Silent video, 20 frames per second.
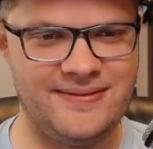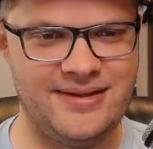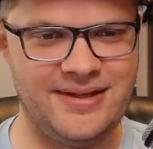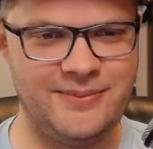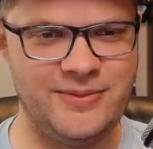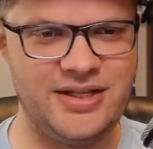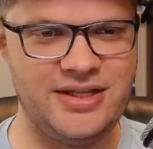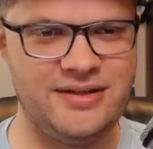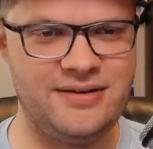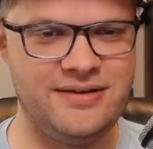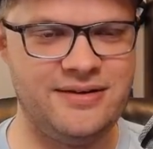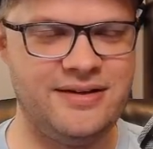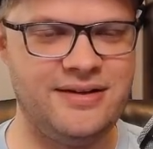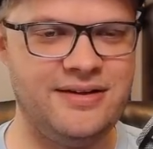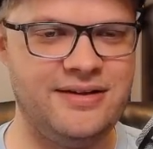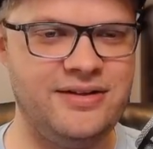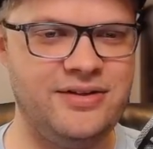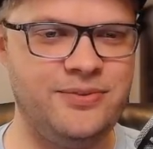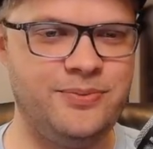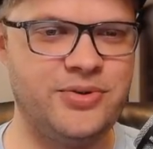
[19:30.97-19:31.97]
mean,
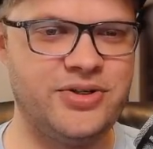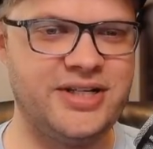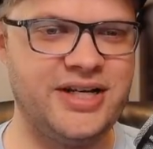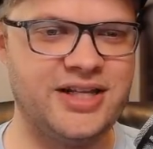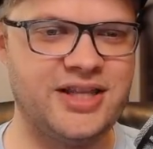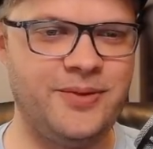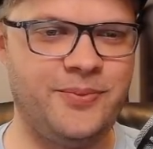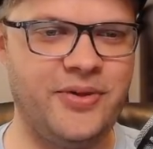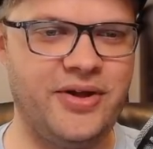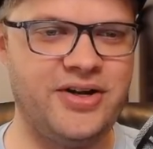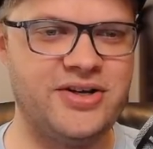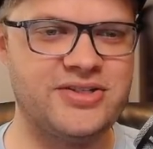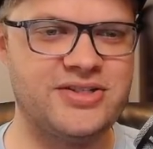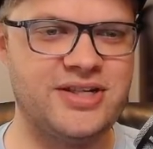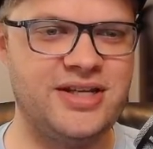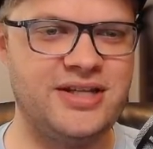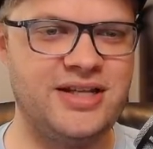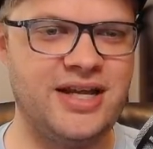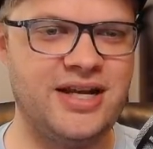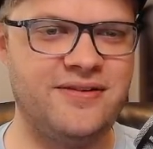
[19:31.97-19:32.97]
you protect the players,
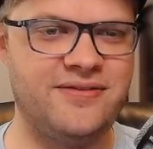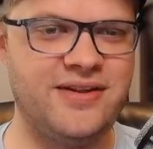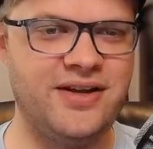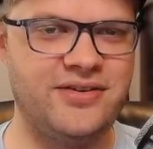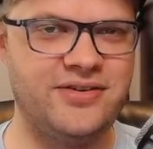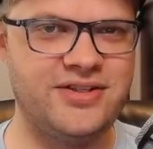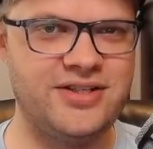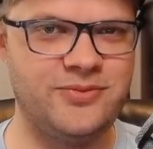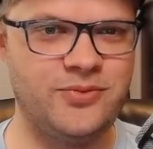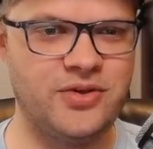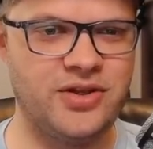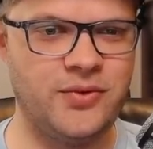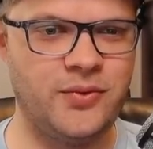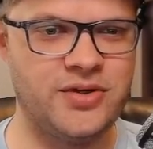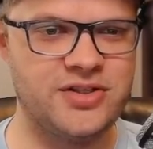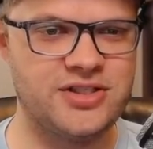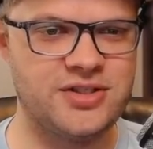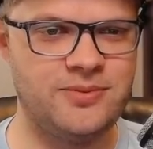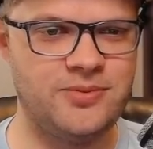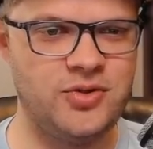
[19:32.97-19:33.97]
and then if the other team really
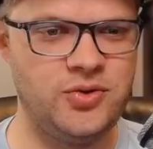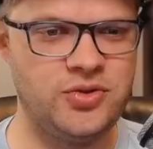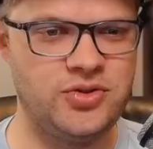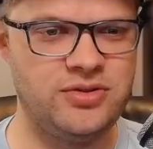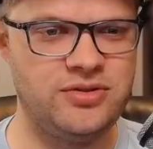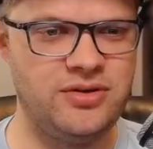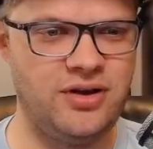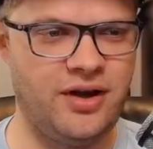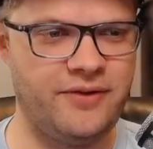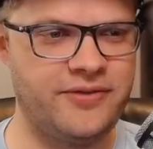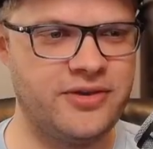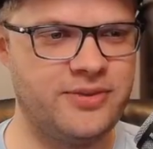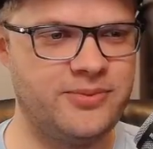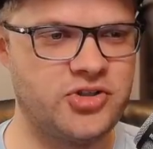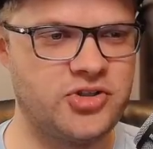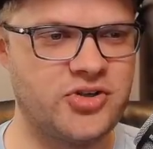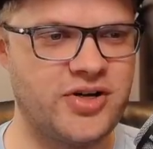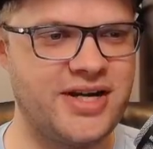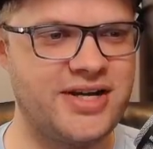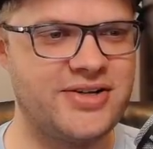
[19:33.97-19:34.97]
wants them, you offer them a
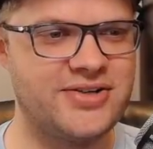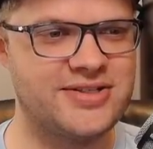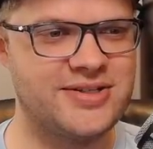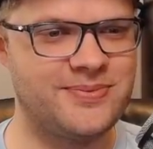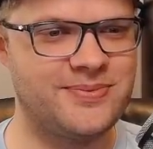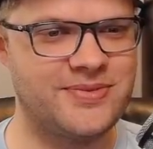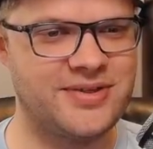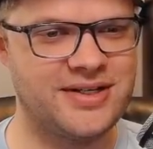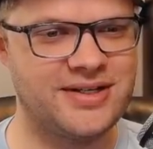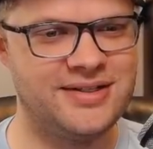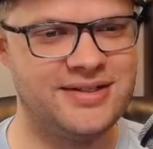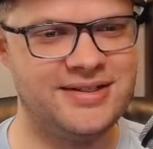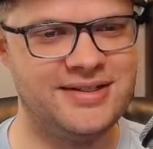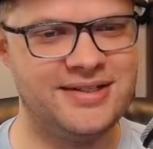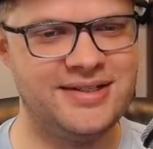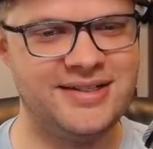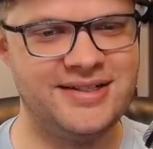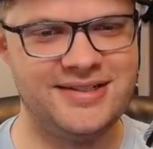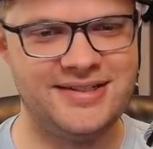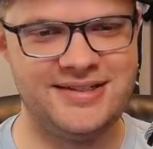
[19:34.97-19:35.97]
trade or something.
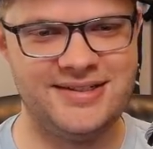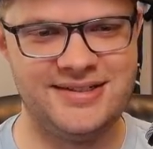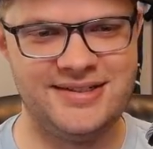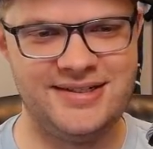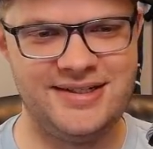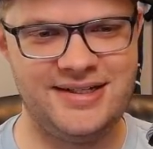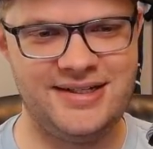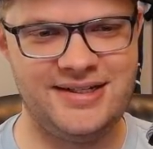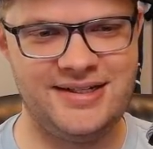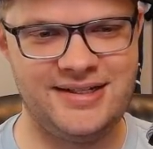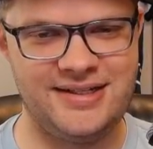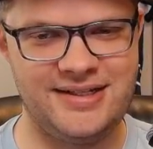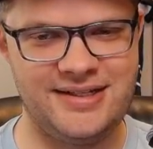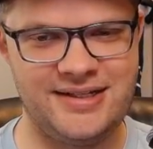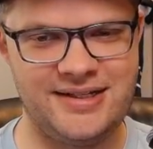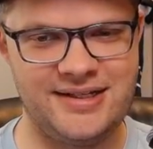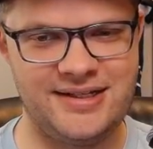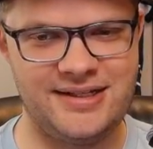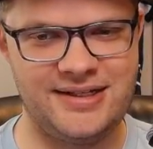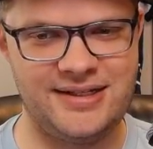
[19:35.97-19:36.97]

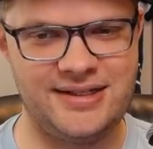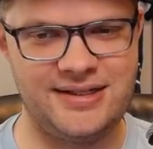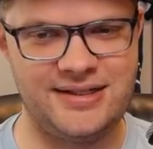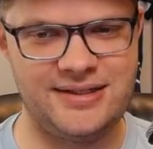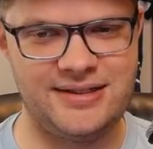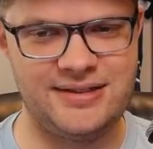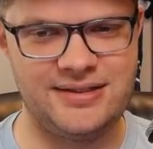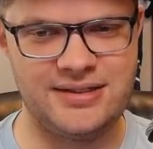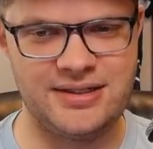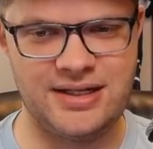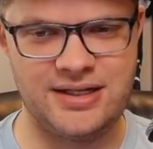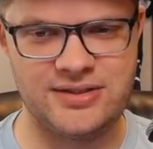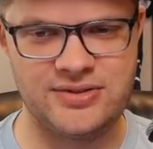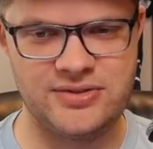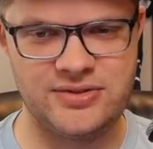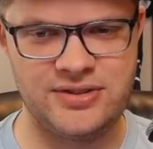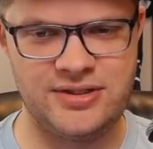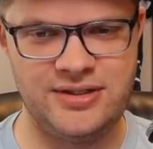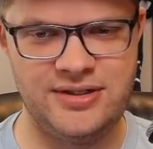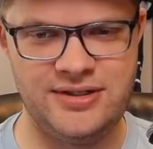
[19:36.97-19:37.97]
And
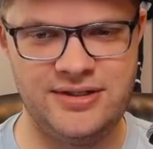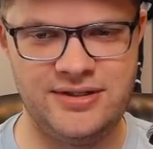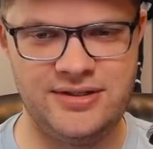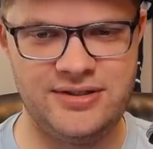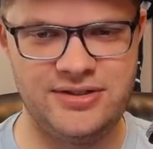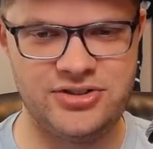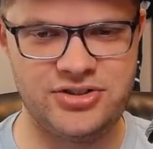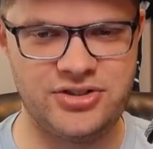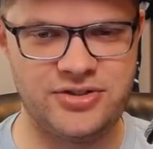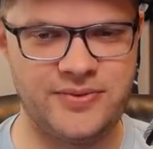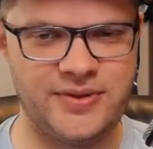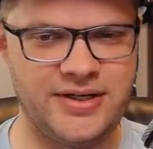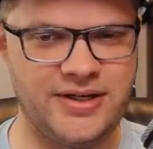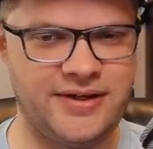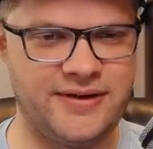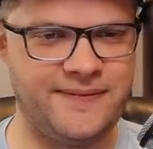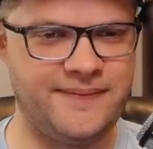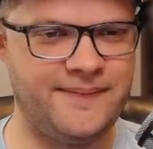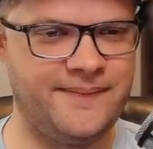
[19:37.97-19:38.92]
Katsuri. Sure, why not?